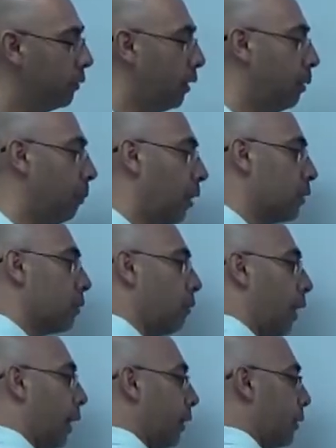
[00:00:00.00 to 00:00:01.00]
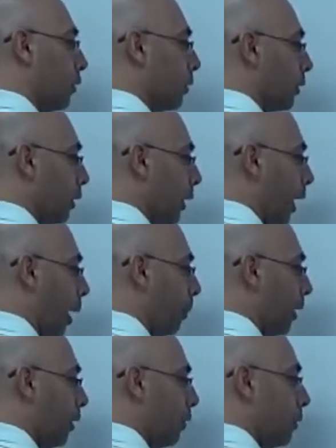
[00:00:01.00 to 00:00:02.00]
I multiplied just the
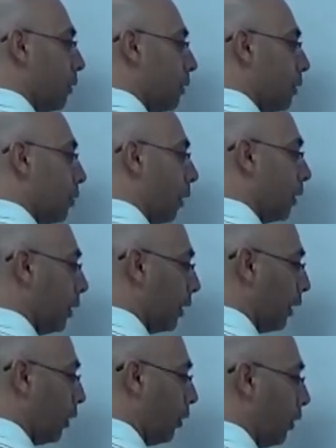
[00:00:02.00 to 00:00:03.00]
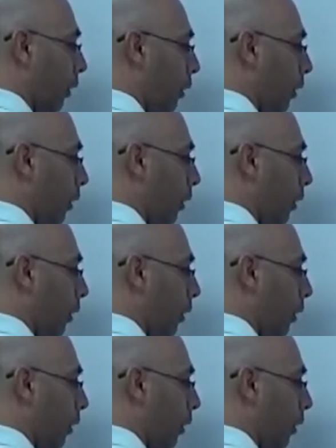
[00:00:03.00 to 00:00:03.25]
denominators. So I did here,